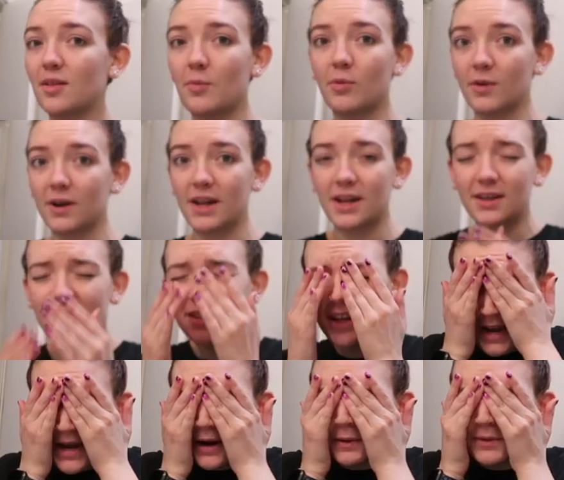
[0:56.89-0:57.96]
in the morning
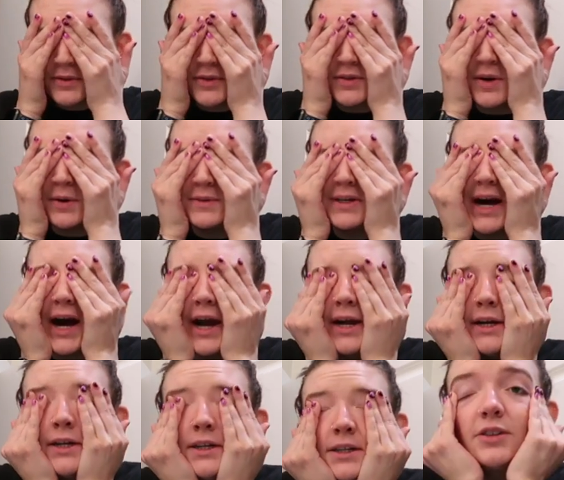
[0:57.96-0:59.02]
and I was so
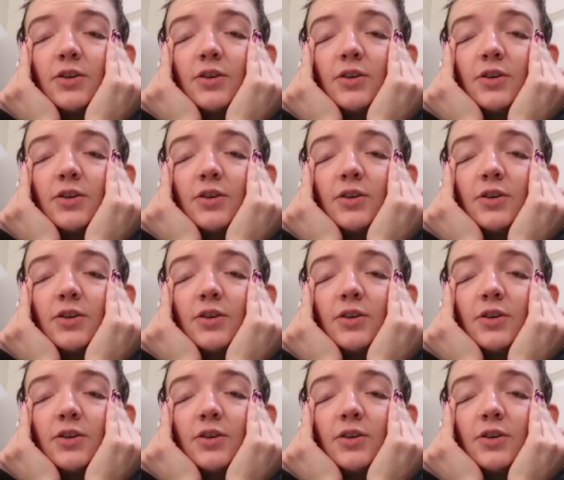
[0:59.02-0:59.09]
tired.